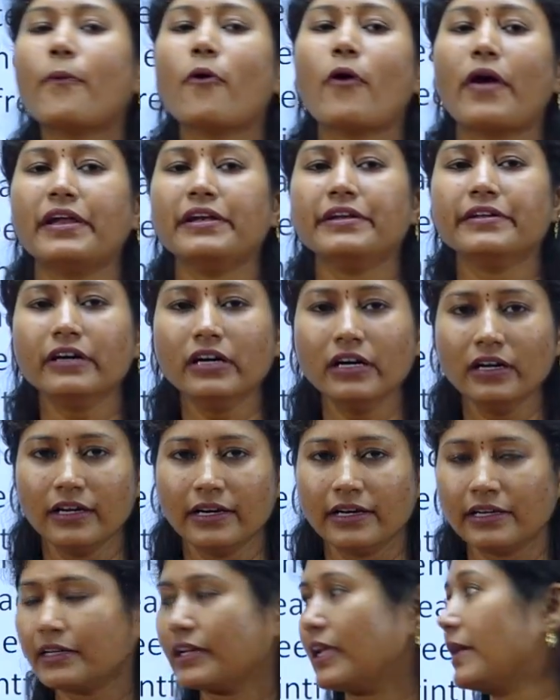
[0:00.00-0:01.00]
pointer
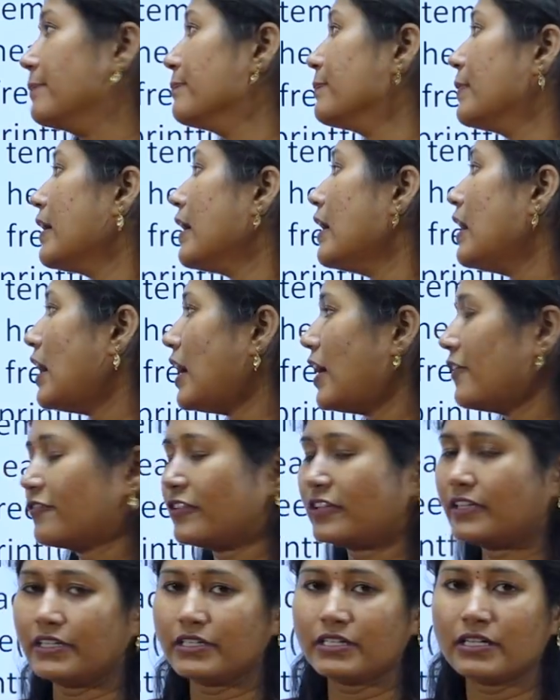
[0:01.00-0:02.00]
temp.
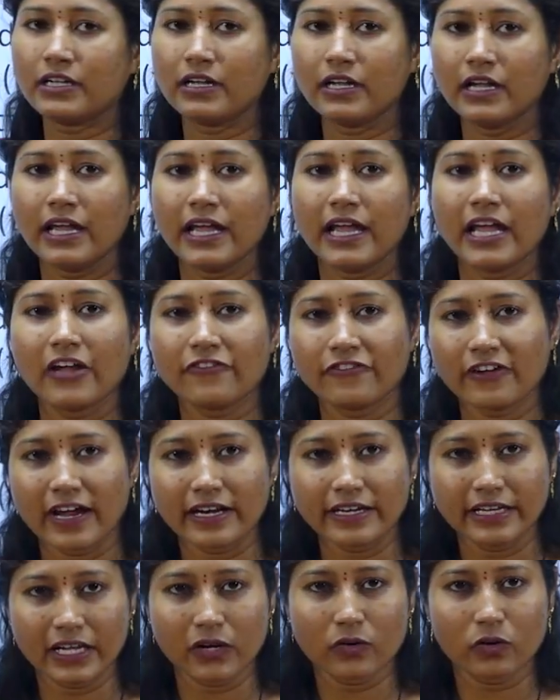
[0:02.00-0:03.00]
After that, if
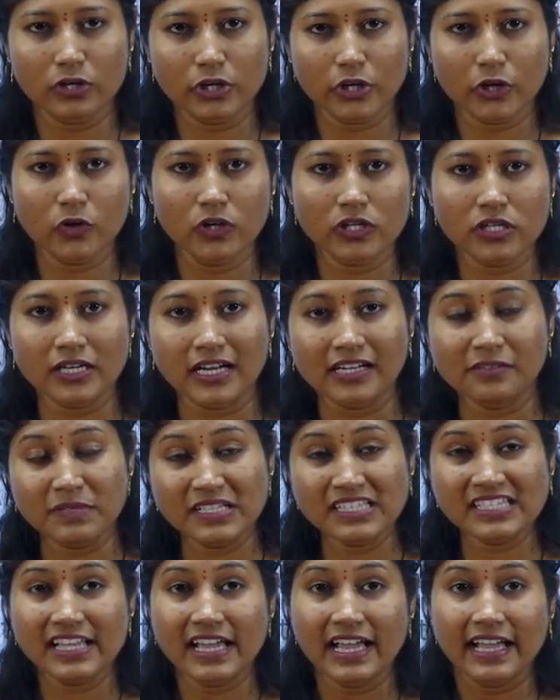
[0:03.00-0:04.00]
head equal to null
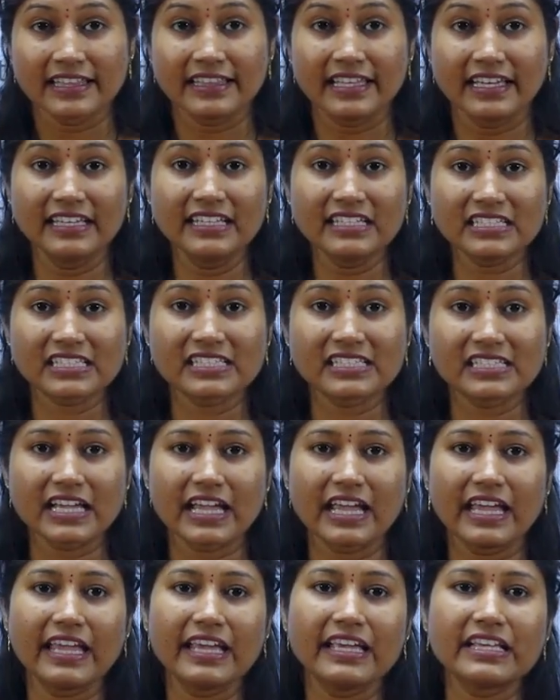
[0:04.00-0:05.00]
means the list
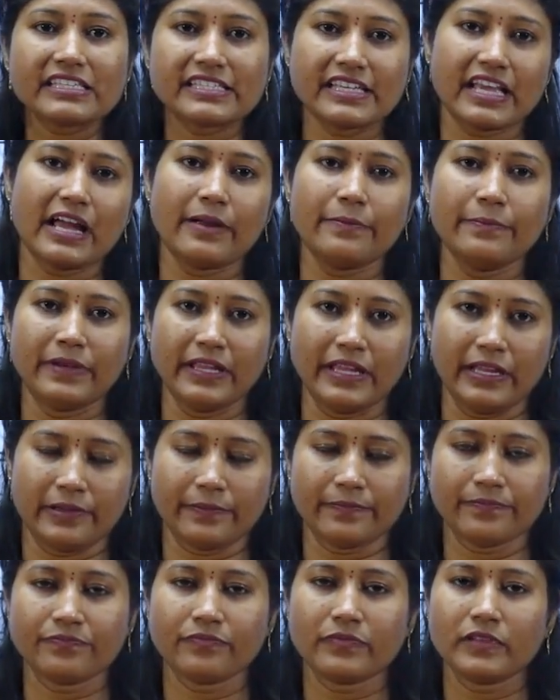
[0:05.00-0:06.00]
is empty.
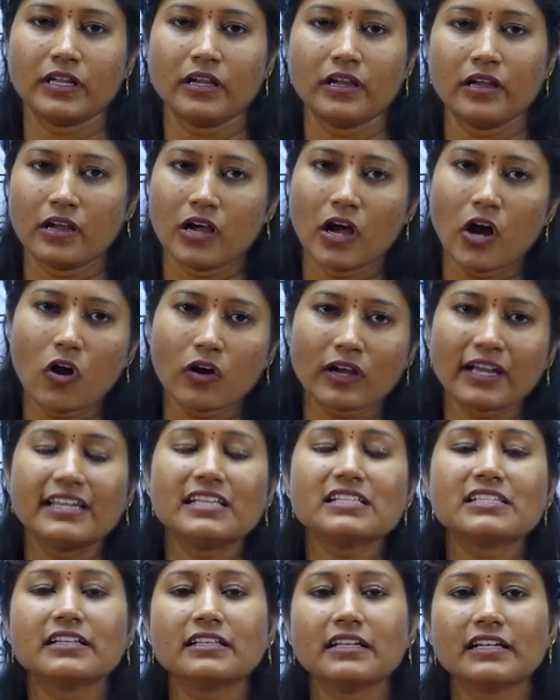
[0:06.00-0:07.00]
How can
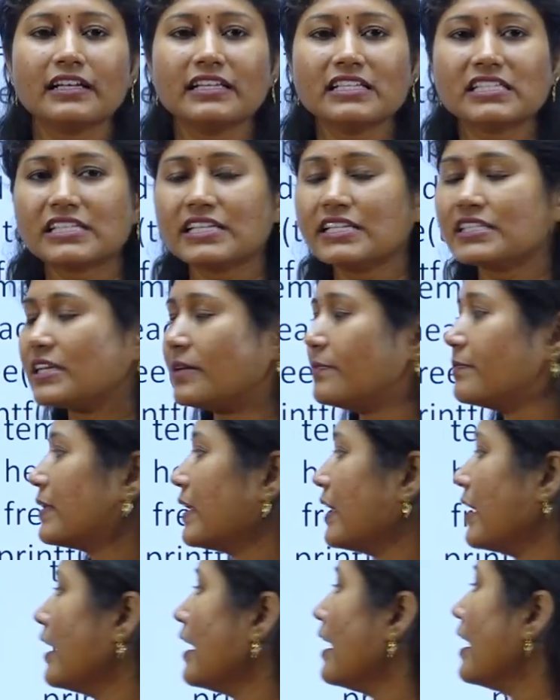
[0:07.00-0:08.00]
I say that list is empty?